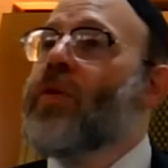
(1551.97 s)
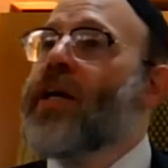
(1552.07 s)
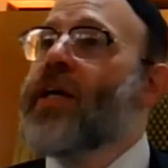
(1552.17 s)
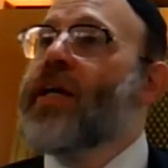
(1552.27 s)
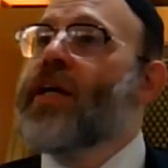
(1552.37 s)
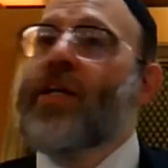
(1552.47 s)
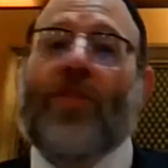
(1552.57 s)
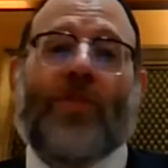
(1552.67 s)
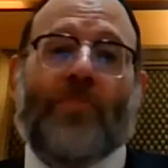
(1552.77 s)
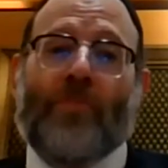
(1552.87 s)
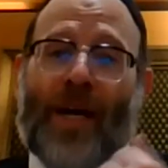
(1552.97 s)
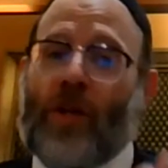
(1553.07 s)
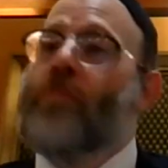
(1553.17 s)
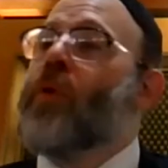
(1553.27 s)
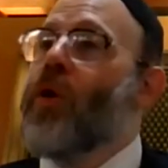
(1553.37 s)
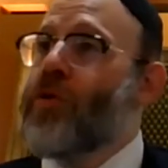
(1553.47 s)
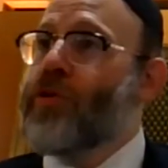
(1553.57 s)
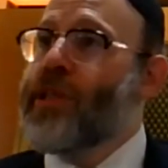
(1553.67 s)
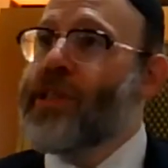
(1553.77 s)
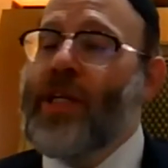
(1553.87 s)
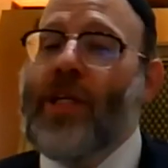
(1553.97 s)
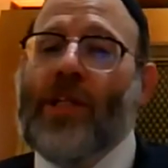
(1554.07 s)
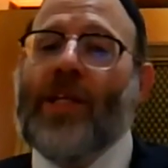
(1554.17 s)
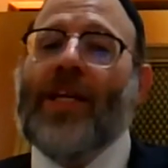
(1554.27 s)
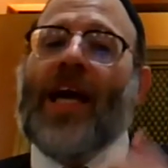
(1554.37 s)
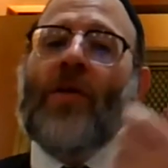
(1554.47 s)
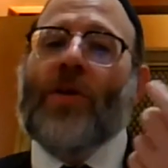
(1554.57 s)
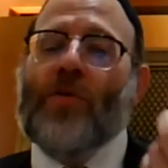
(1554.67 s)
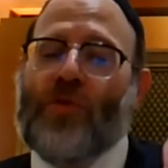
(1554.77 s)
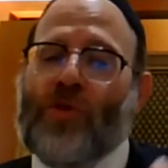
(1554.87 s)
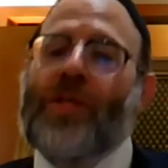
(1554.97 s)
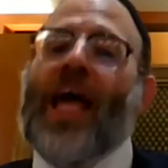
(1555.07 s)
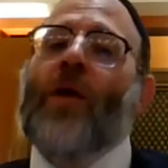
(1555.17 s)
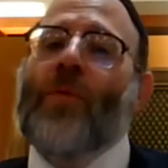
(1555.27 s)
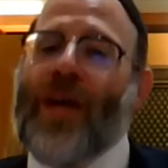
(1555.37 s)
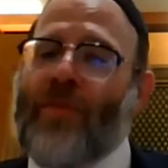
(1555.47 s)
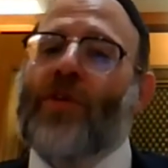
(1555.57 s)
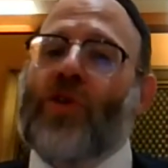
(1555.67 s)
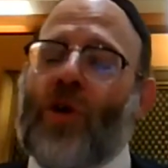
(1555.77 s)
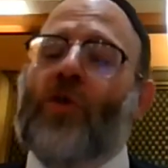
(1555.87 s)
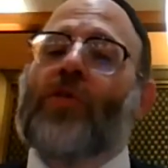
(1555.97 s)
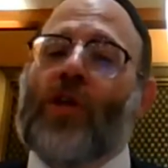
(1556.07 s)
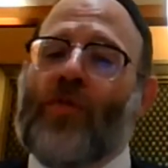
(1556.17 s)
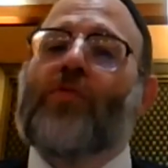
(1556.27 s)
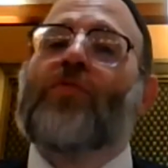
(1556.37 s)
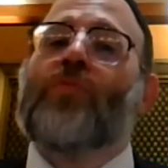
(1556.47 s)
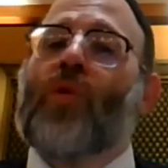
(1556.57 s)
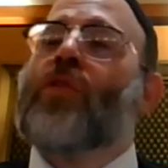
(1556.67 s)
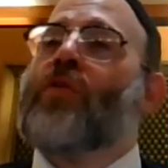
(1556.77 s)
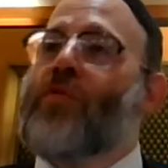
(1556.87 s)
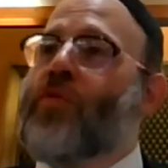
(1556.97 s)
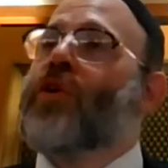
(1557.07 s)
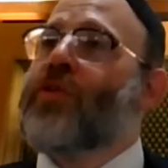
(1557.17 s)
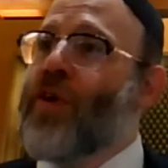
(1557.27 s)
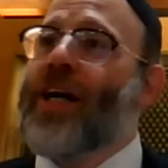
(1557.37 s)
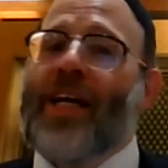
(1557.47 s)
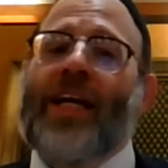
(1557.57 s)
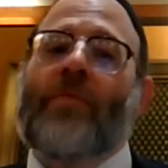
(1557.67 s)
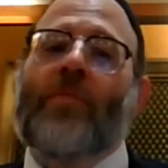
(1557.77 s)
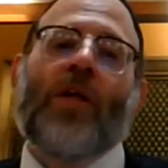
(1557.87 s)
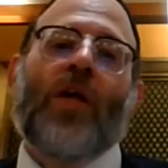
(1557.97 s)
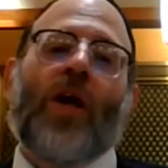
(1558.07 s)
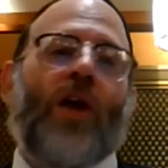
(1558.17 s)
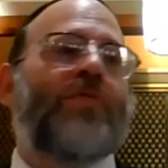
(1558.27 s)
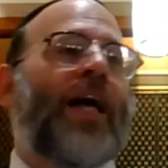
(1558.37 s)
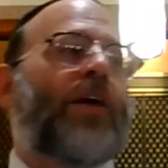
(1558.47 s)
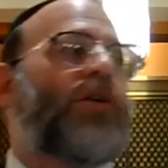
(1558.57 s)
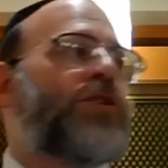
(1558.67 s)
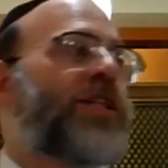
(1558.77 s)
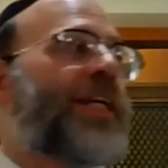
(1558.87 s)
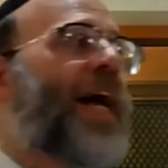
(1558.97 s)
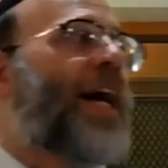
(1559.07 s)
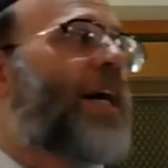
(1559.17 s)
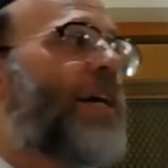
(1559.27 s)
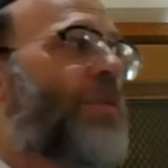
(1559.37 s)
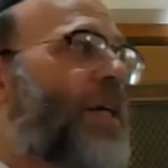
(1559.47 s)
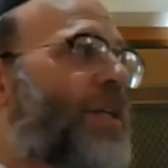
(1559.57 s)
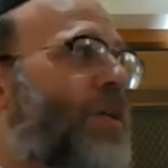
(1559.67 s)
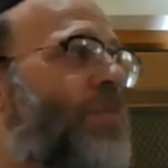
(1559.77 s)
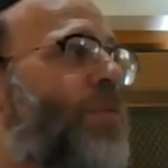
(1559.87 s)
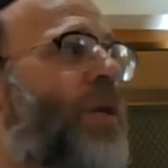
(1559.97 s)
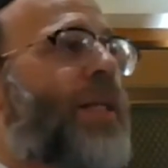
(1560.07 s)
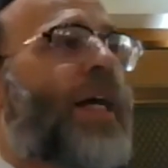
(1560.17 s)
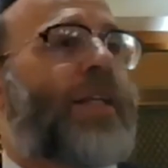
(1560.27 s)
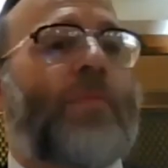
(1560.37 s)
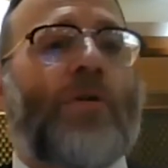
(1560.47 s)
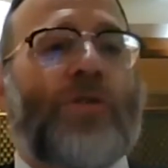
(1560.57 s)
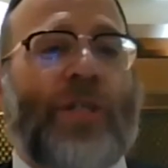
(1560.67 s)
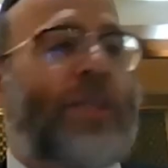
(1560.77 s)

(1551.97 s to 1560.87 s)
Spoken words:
With metal poles. So now we have a total of more than 4 tefachim of not kosher schach. Good morning, Dr. Moshe.